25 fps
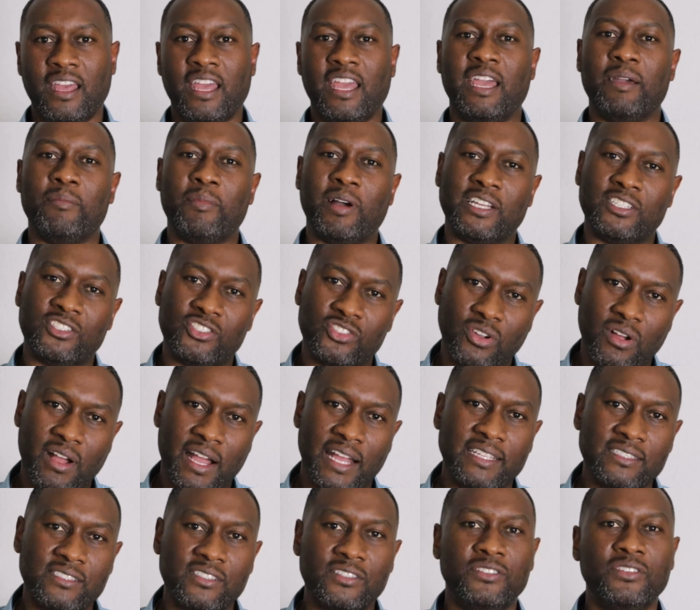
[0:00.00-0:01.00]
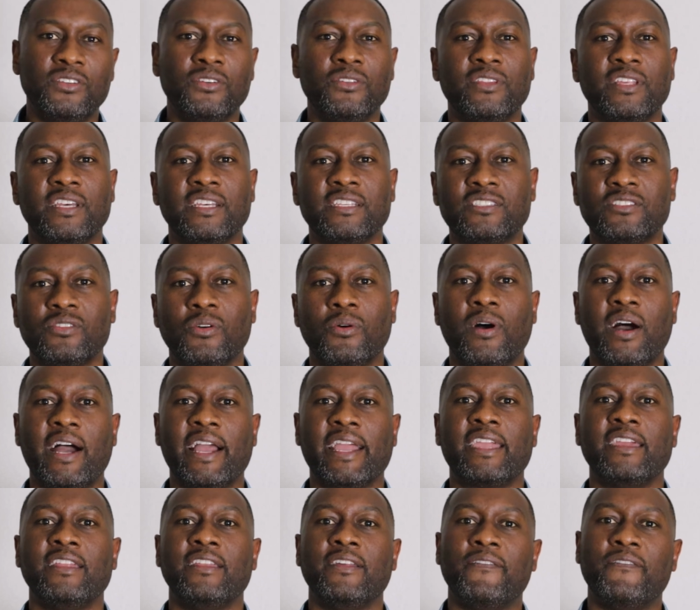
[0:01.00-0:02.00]
Am I trying to do this so I
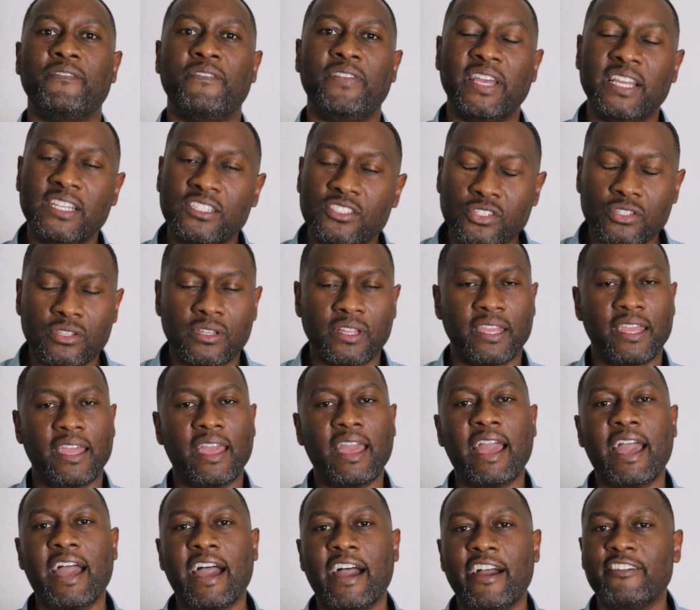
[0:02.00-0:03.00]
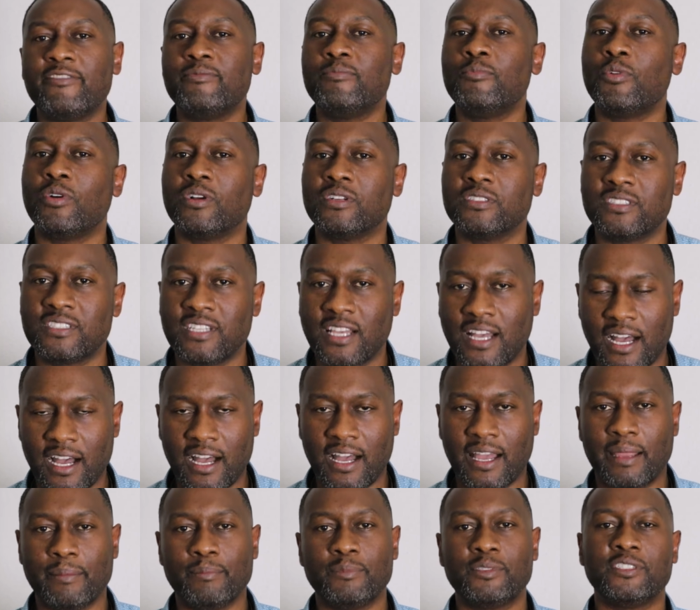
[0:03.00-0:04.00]
can eventually have more
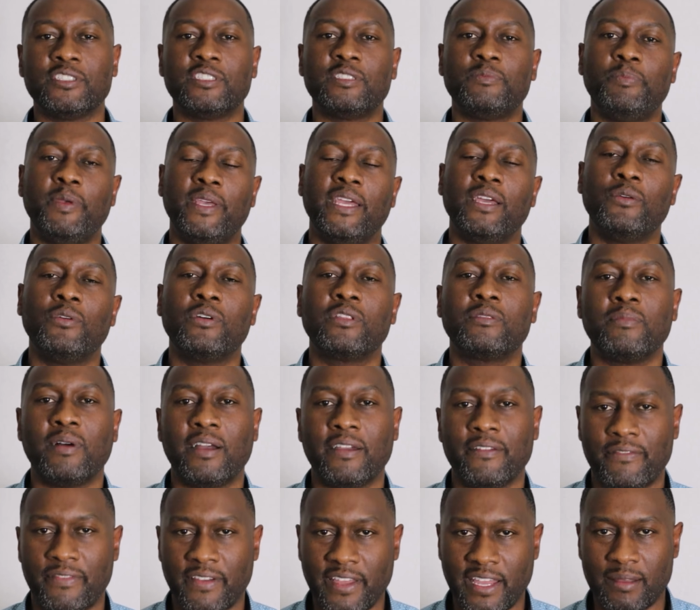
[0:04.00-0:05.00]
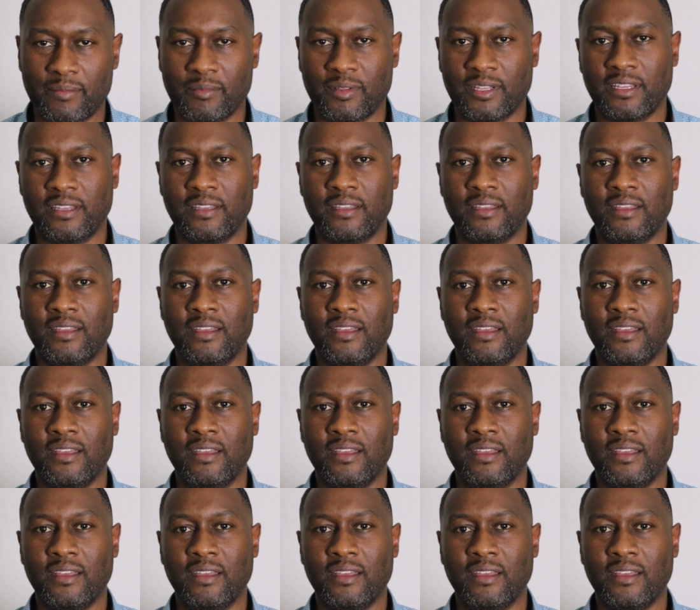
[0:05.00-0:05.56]
time to spend with my family?